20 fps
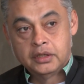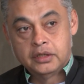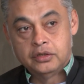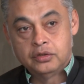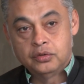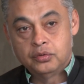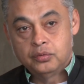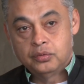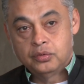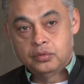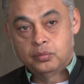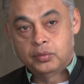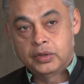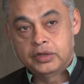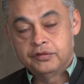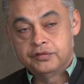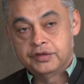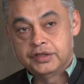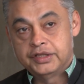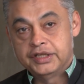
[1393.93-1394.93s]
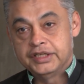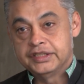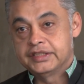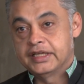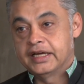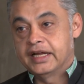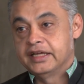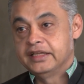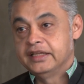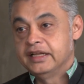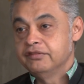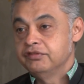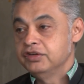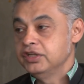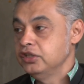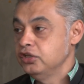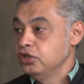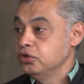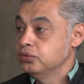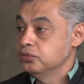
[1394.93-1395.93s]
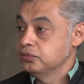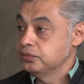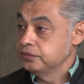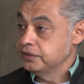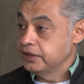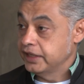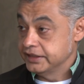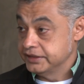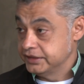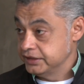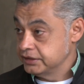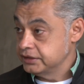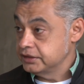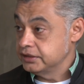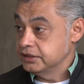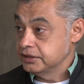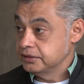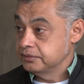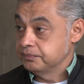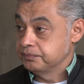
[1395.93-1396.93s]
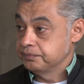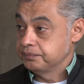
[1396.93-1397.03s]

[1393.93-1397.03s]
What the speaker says: You know, one of the things that I never knew existed